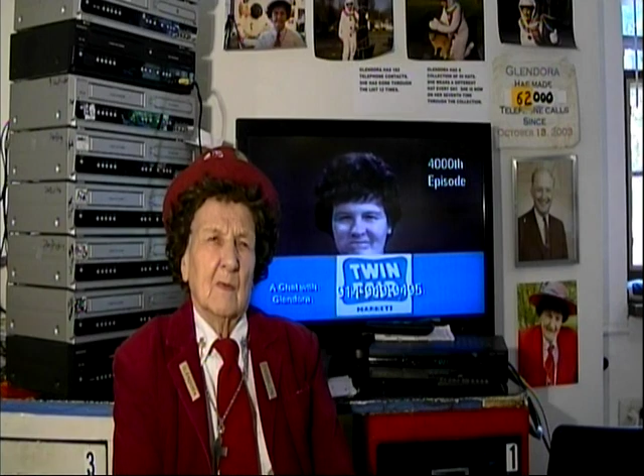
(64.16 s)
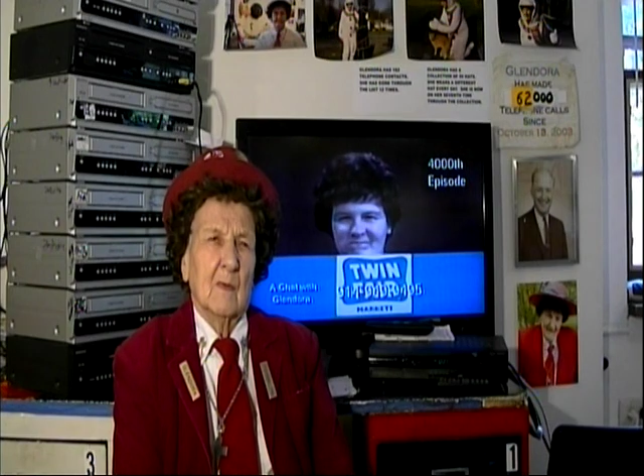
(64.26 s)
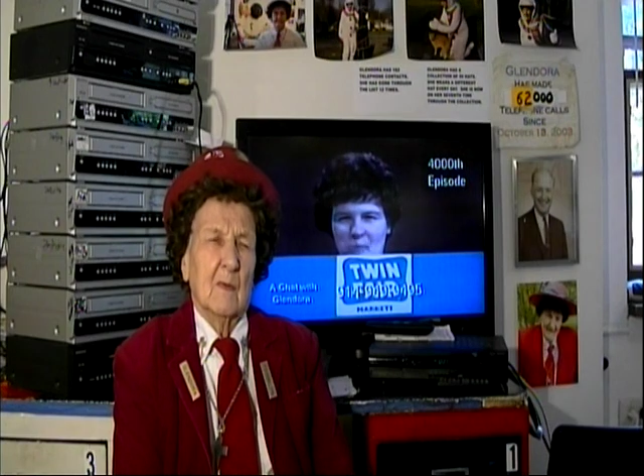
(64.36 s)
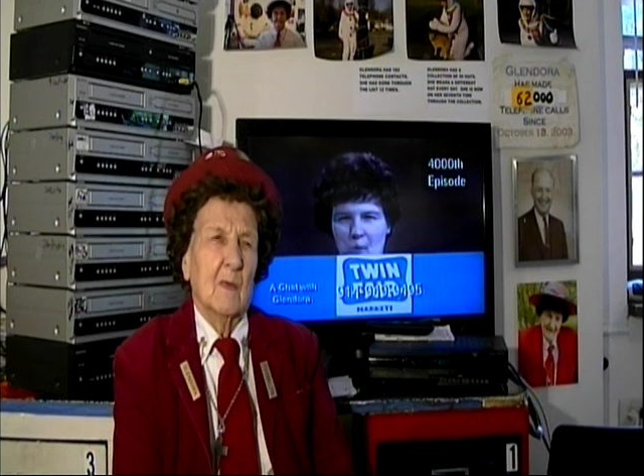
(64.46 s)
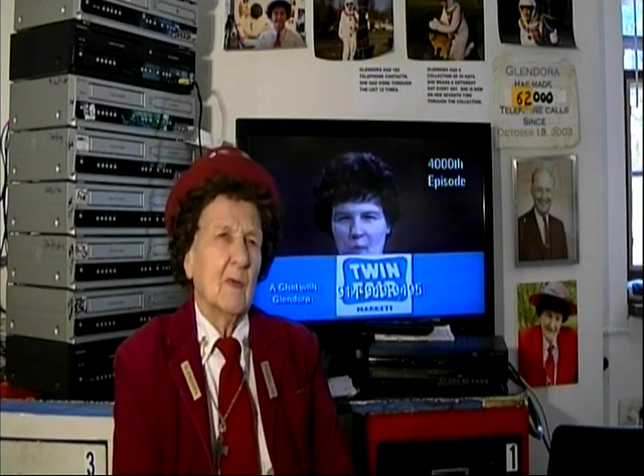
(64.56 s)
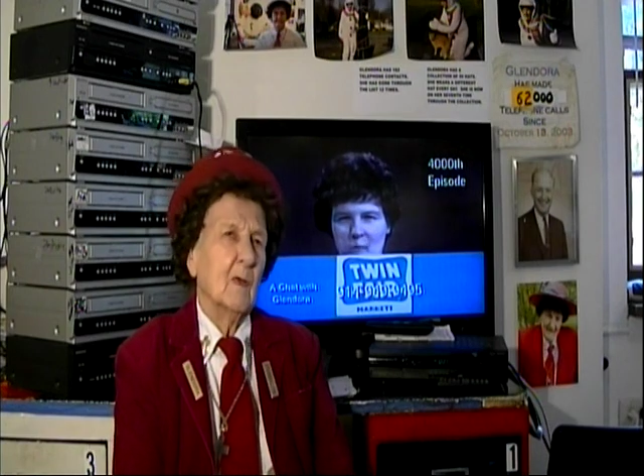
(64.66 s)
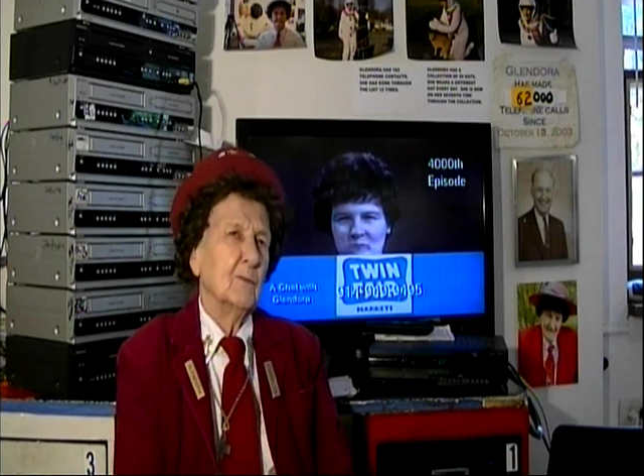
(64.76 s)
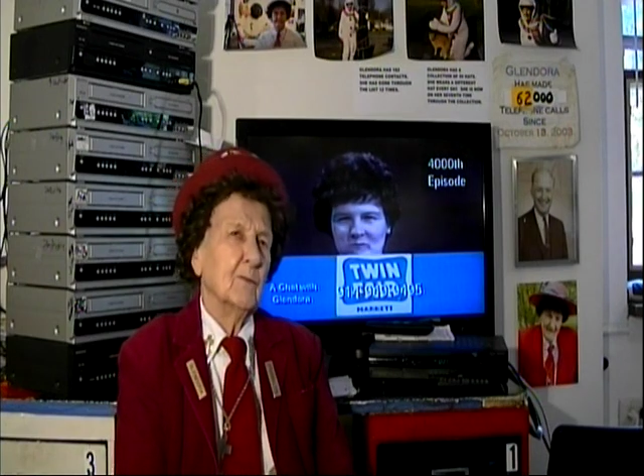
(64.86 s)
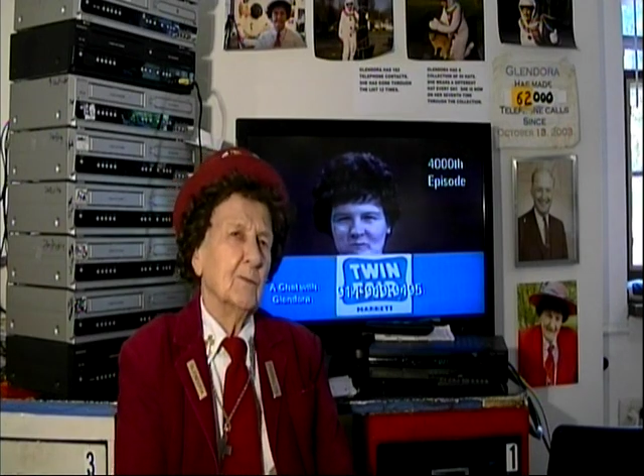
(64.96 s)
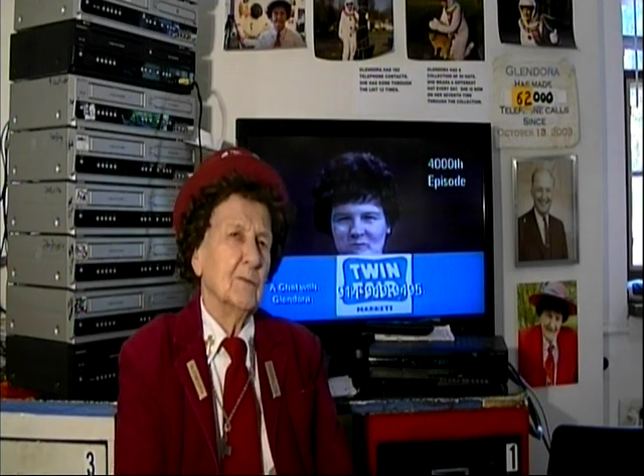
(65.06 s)
That
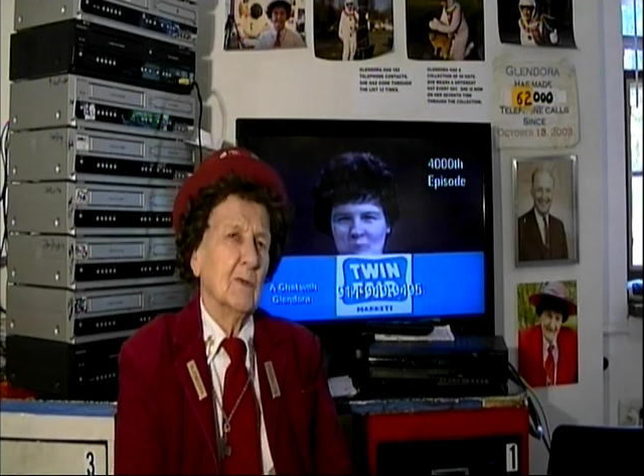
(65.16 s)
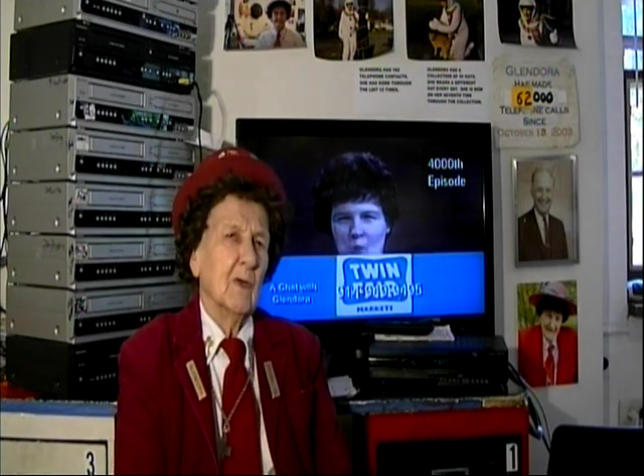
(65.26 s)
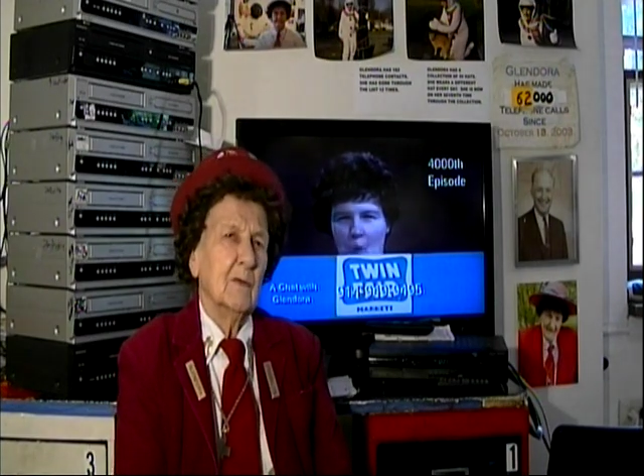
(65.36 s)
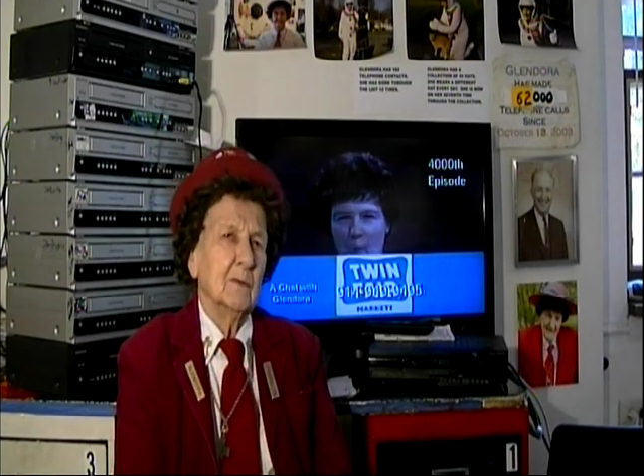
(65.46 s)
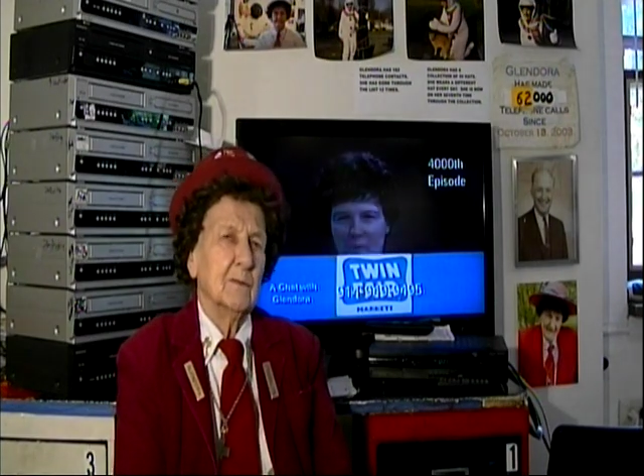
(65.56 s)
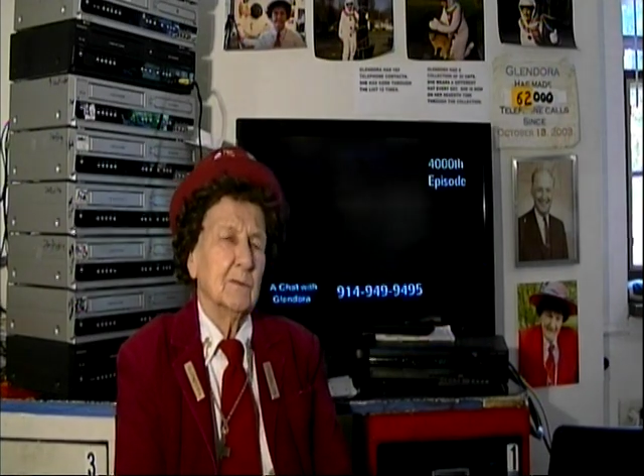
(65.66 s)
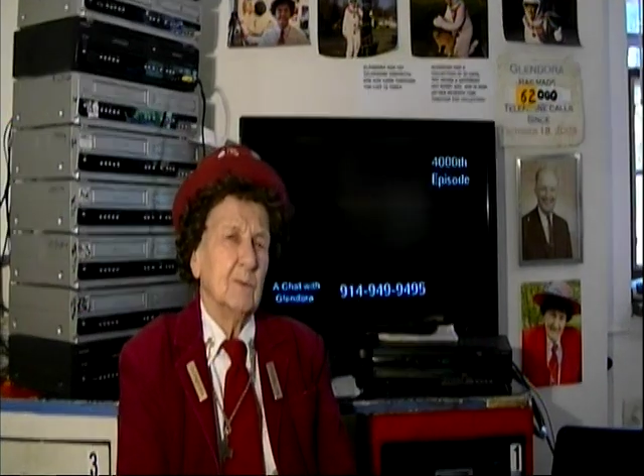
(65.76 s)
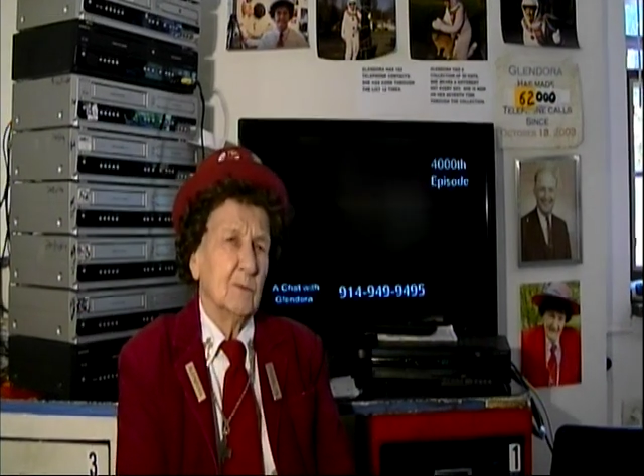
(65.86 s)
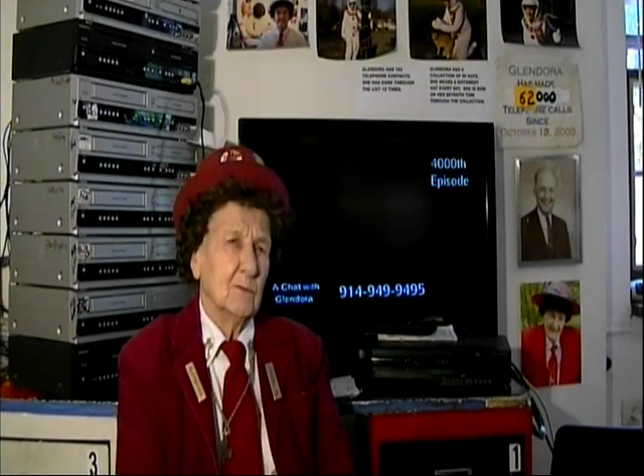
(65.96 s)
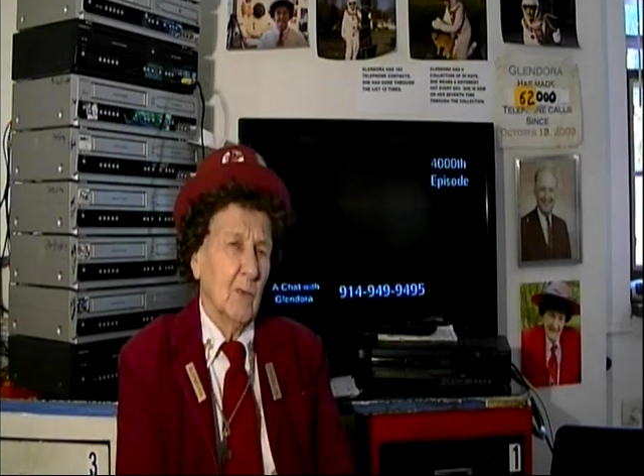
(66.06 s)
comes from John
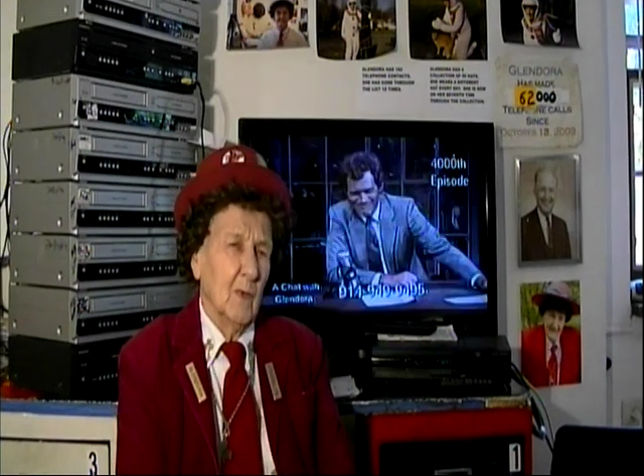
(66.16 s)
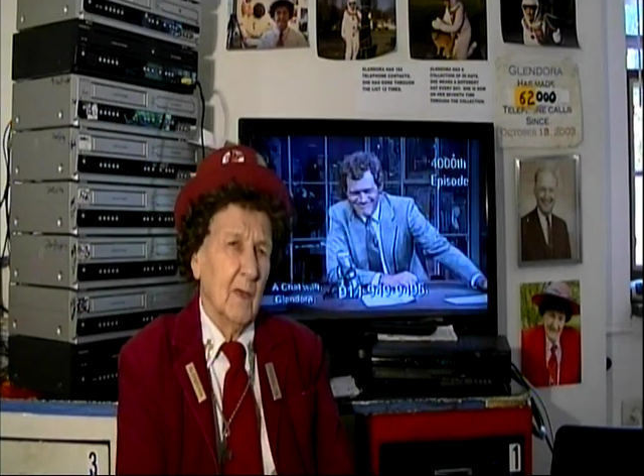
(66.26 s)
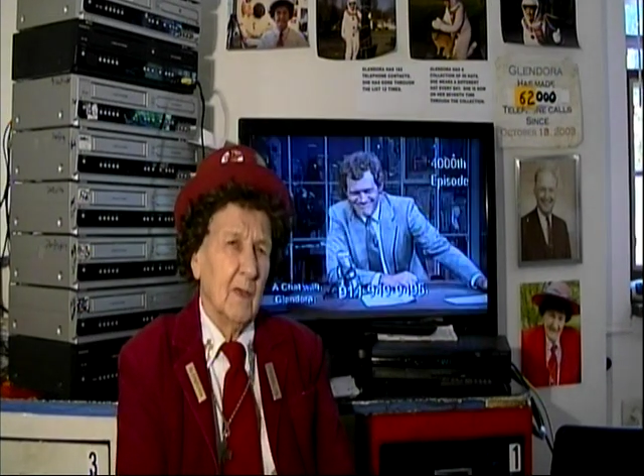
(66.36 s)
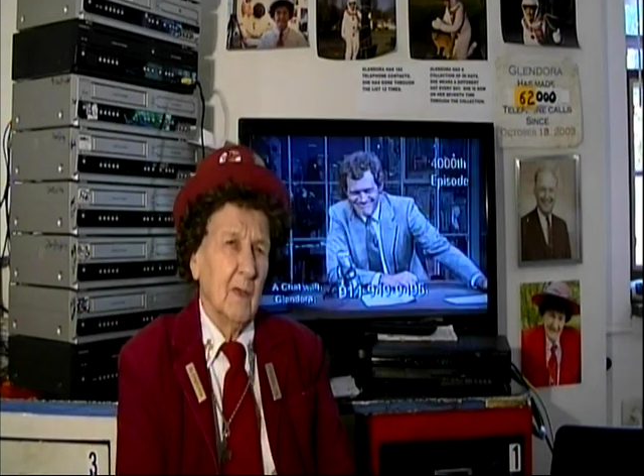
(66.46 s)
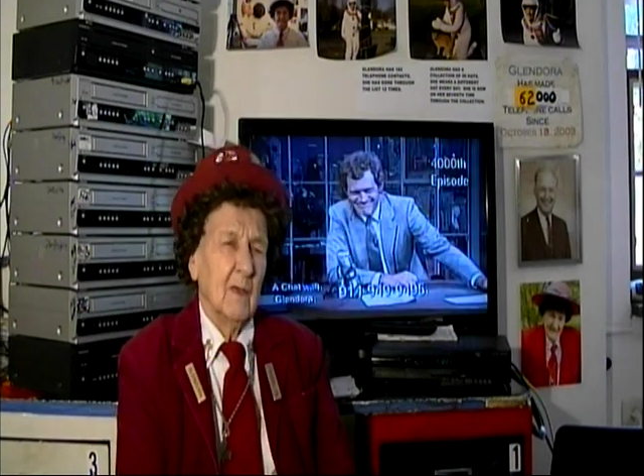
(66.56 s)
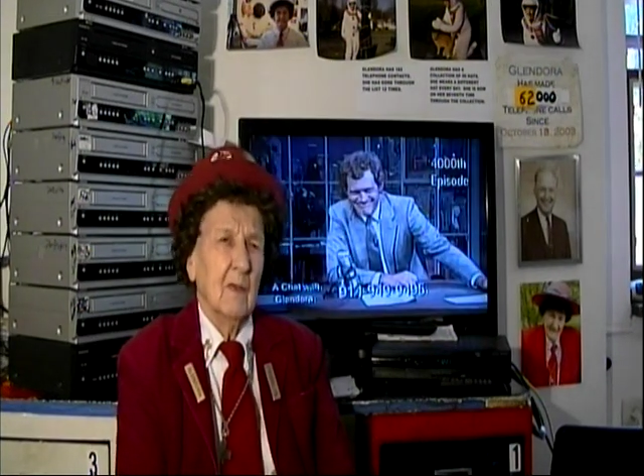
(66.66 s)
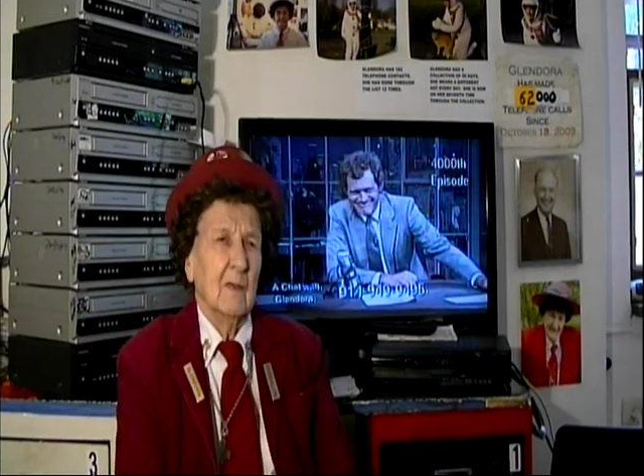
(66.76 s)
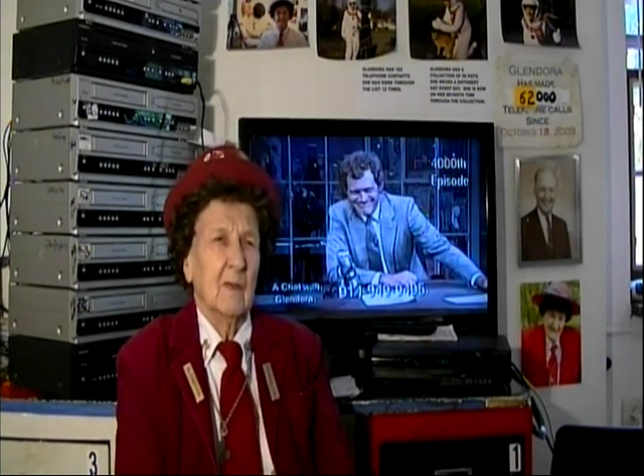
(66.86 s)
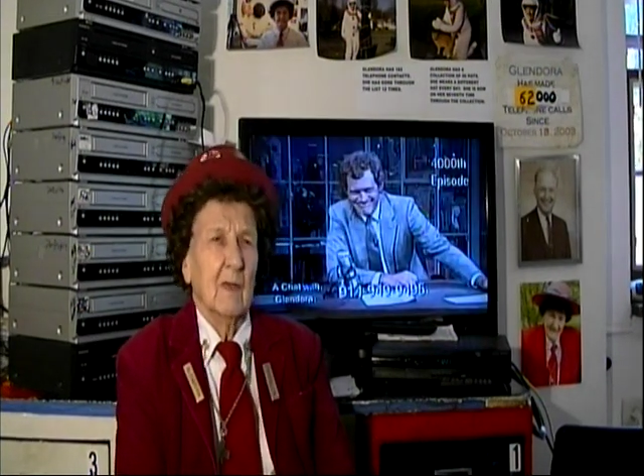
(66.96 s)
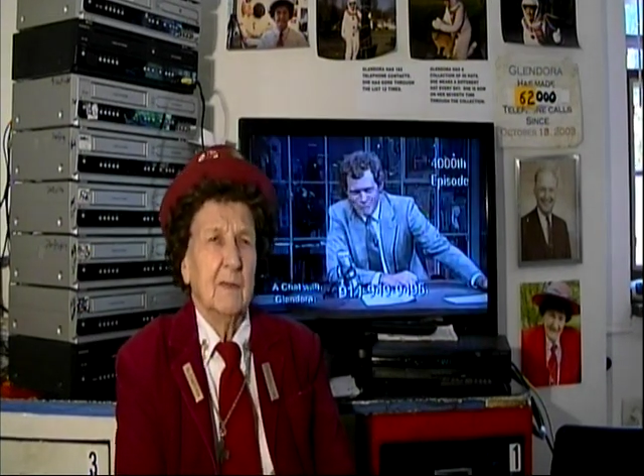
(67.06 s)

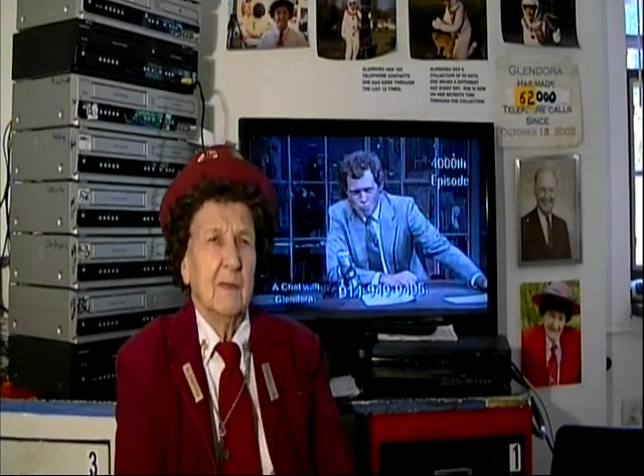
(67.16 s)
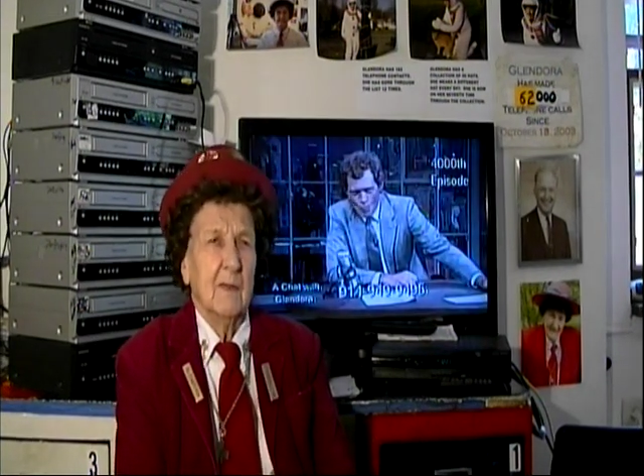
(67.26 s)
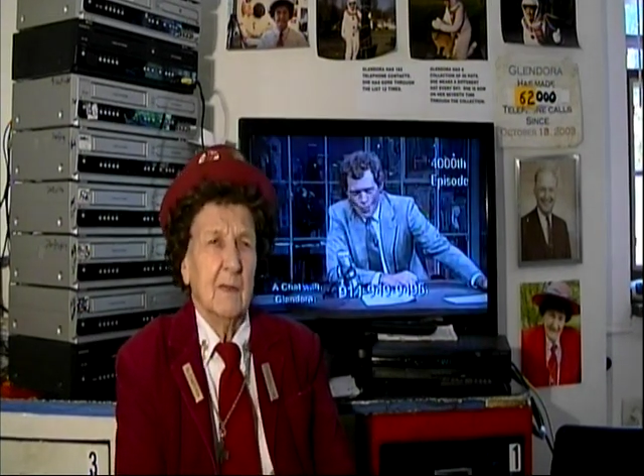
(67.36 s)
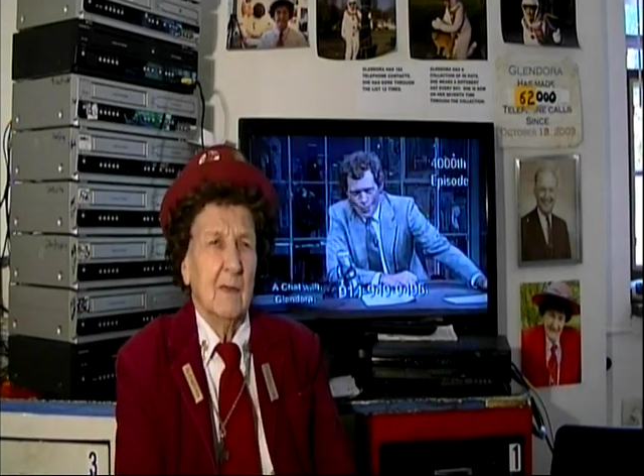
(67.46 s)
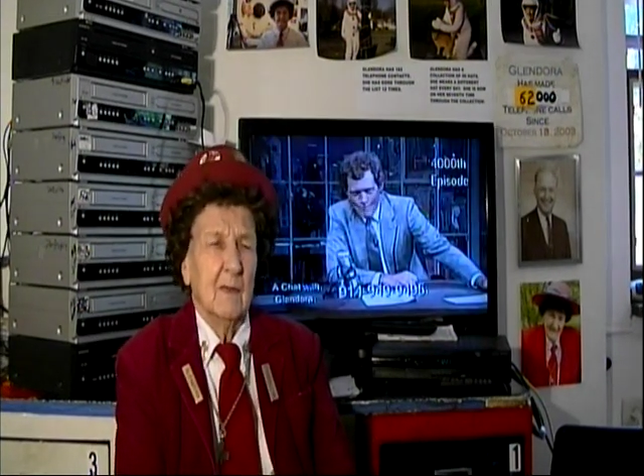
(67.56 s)
20:19.